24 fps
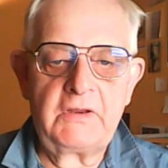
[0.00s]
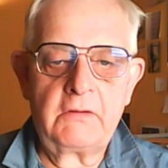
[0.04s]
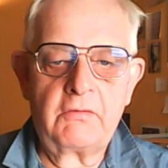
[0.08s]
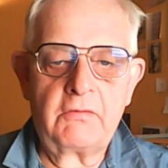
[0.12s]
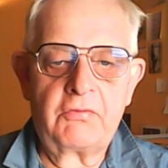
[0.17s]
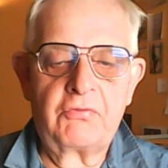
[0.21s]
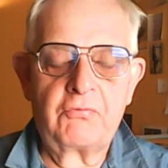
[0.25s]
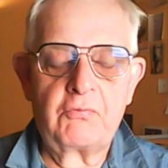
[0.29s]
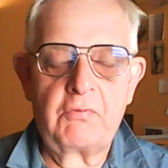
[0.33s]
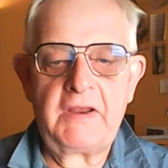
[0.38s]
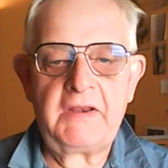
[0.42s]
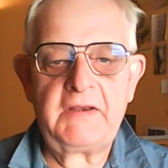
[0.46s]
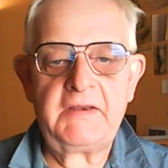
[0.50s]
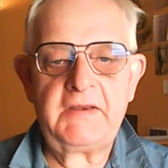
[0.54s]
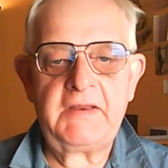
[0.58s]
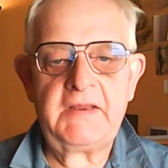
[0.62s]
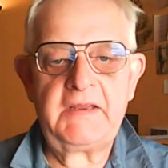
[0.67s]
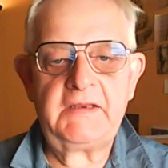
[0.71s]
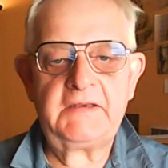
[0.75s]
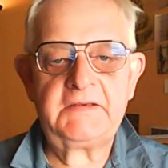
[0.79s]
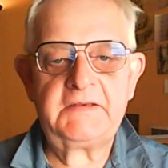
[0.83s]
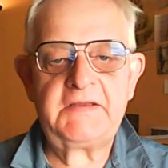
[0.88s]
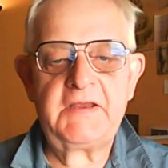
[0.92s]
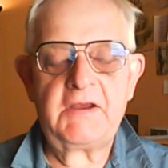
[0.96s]

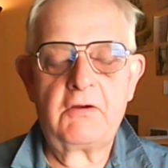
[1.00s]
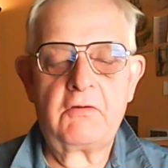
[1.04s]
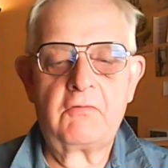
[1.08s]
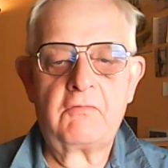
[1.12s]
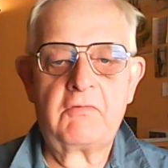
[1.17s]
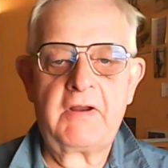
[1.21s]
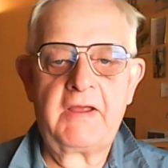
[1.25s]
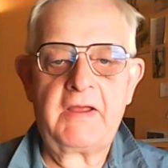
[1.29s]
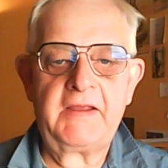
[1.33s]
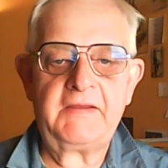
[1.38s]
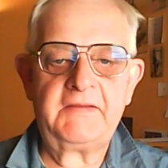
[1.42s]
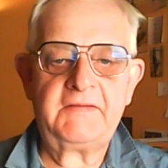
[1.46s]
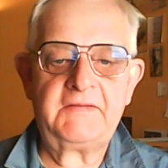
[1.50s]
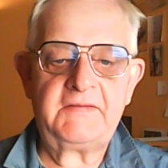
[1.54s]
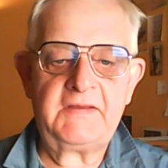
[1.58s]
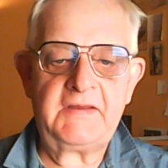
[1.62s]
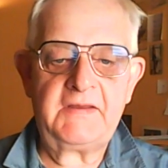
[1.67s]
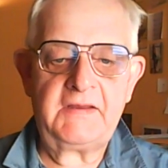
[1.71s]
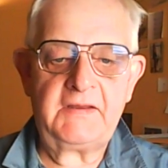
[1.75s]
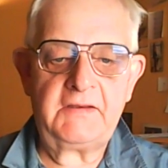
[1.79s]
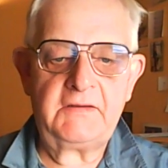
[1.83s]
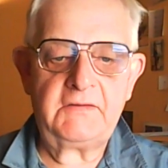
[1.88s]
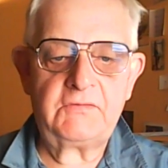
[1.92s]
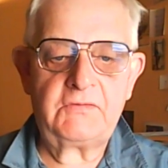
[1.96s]
threatening,
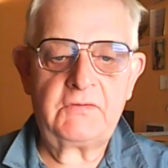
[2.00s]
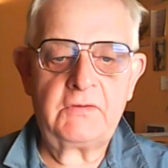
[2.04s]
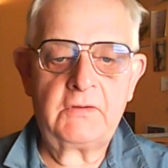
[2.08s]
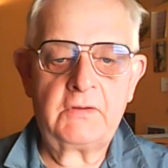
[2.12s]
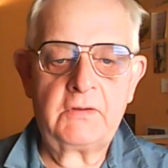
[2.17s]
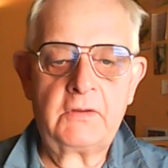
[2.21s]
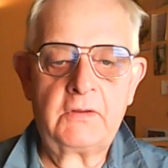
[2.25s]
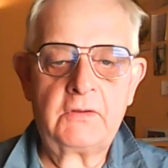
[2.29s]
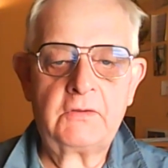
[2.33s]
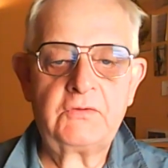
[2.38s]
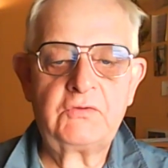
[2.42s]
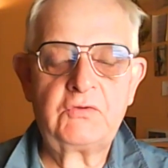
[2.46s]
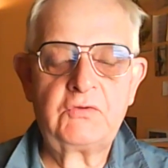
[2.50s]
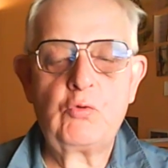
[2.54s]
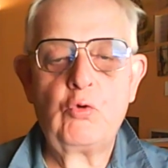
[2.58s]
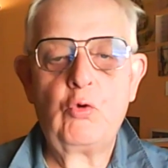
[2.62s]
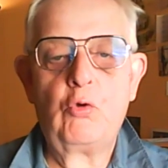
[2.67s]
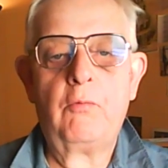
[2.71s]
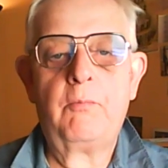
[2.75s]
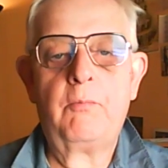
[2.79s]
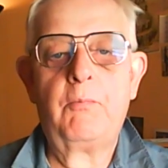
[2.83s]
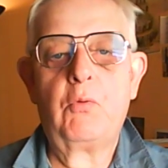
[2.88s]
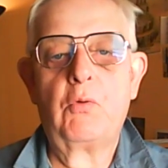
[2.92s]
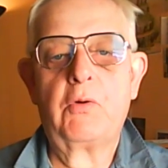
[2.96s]
terrorizing
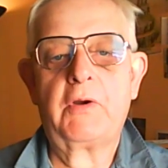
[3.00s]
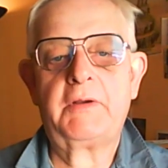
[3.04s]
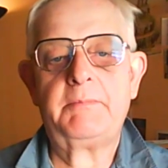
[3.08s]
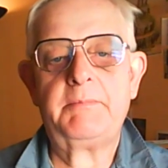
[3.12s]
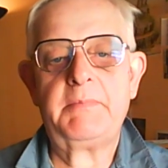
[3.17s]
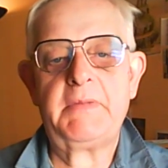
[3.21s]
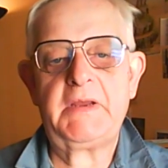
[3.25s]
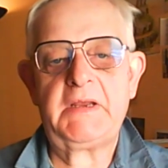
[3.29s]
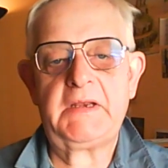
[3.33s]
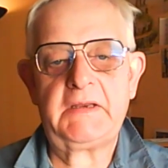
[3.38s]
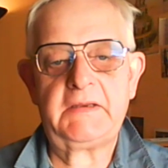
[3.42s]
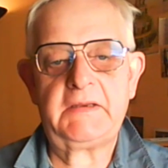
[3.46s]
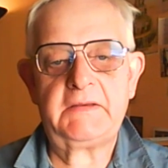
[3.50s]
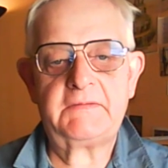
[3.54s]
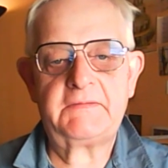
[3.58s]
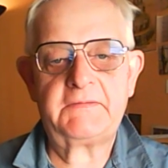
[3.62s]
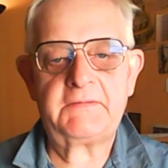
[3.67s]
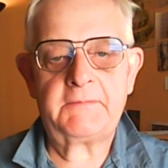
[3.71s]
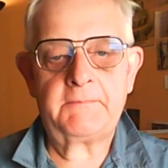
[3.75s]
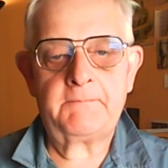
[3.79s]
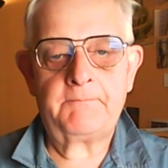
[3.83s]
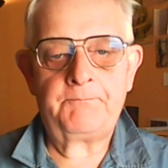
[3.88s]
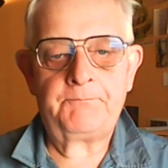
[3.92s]
school board meetings,